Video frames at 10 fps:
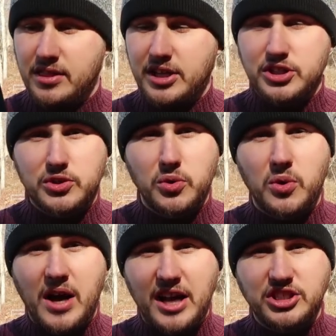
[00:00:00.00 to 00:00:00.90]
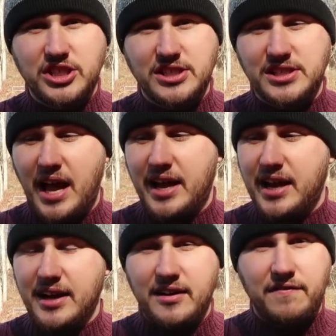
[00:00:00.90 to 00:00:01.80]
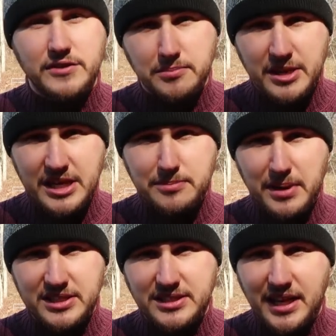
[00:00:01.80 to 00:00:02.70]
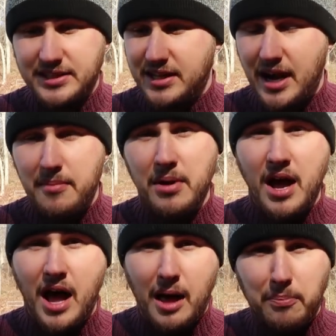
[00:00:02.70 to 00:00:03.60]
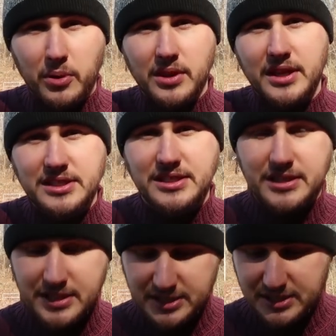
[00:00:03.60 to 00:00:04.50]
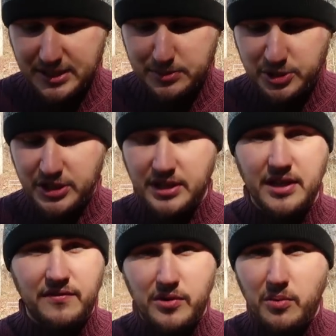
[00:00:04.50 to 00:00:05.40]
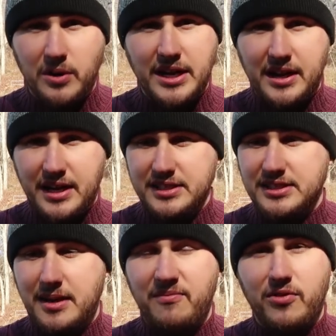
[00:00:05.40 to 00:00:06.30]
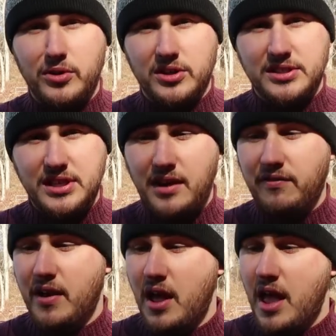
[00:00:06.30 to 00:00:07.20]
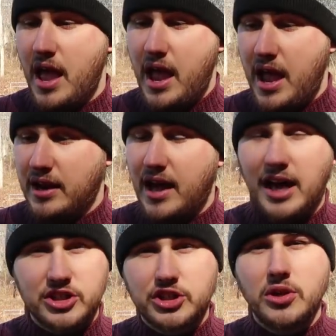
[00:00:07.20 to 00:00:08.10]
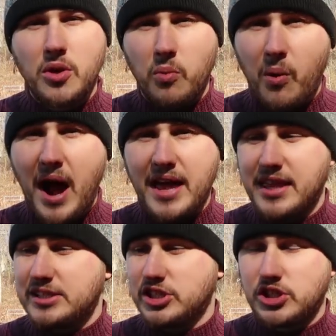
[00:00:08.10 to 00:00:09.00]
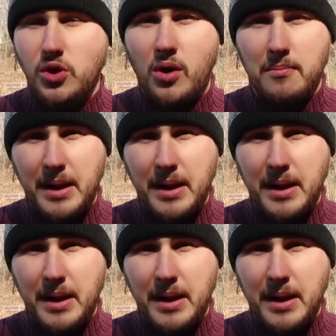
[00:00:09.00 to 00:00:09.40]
These two gadgets I got it from GearBest dot com. I'll put links in description if you want to get some for yourself, and I'll show you why they are so